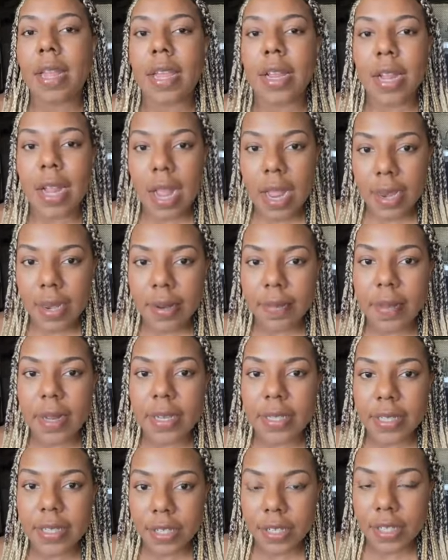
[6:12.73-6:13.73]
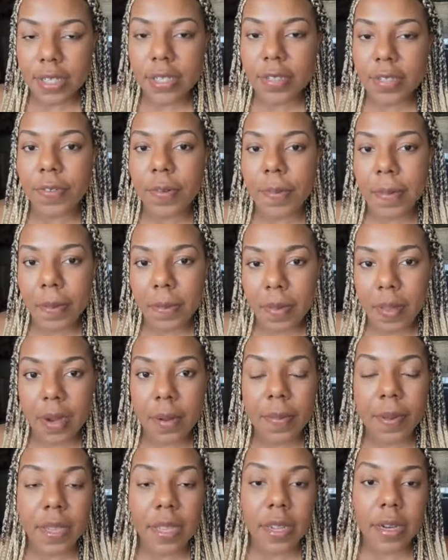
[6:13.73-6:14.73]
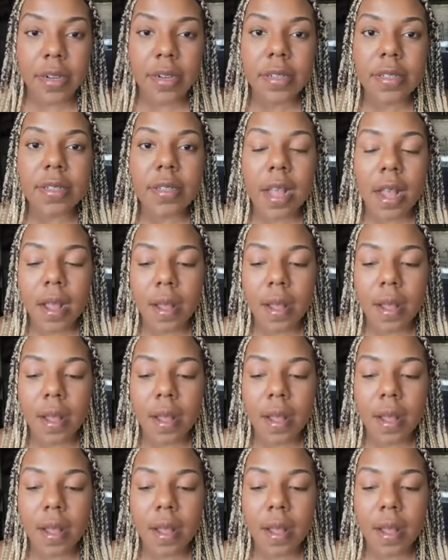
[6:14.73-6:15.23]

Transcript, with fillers: like guided meditations for people that are beginners.